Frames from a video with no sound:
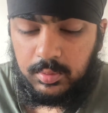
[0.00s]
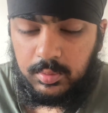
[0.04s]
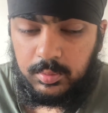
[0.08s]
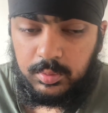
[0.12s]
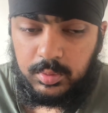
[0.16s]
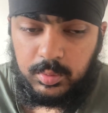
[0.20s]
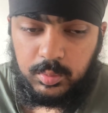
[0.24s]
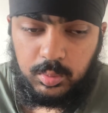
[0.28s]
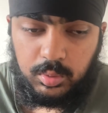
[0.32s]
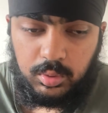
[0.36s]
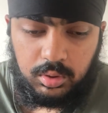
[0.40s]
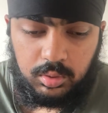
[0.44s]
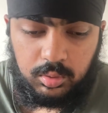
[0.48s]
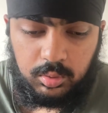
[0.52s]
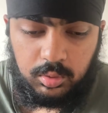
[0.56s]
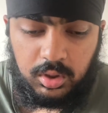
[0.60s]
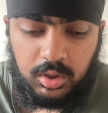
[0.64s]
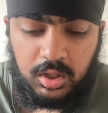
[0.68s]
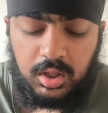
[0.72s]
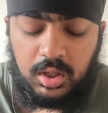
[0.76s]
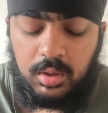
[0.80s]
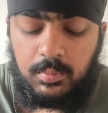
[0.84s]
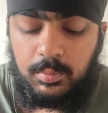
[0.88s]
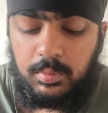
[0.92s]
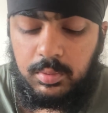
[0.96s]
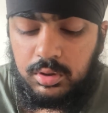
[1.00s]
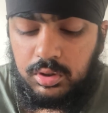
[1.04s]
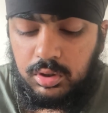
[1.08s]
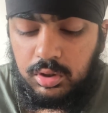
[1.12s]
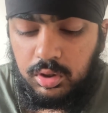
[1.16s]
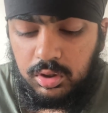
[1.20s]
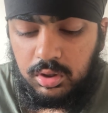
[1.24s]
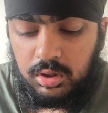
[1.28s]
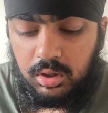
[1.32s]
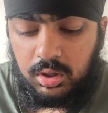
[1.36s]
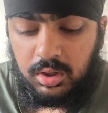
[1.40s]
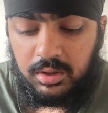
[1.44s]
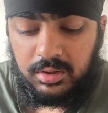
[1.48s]
We will be
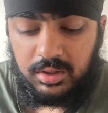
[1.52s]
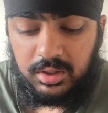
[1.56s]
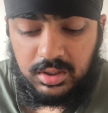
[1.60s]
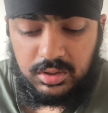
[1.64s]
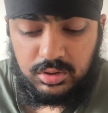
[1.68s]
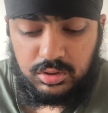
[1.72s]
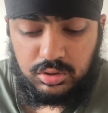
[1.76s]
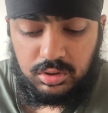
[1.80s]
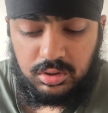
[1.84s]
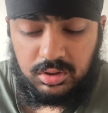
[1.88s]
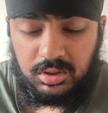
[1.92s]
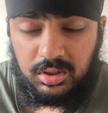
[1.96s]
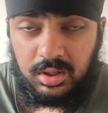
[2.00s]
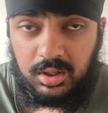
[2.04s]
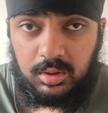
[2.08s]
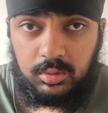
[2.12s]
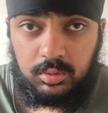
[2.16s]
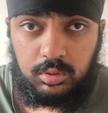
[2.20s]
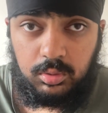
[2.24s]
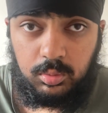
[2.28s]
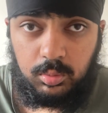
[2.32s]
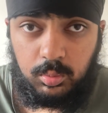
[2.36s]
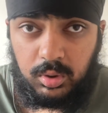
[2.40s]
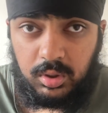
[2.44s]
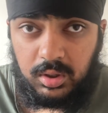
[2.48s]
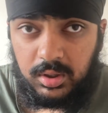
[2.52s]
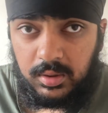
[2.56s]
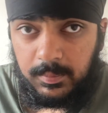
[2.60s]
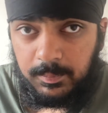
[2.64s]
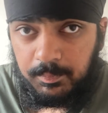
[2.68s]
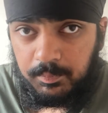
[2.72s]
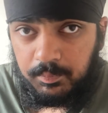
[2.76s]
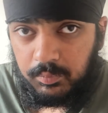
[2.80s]
turning our attentions elsewhere.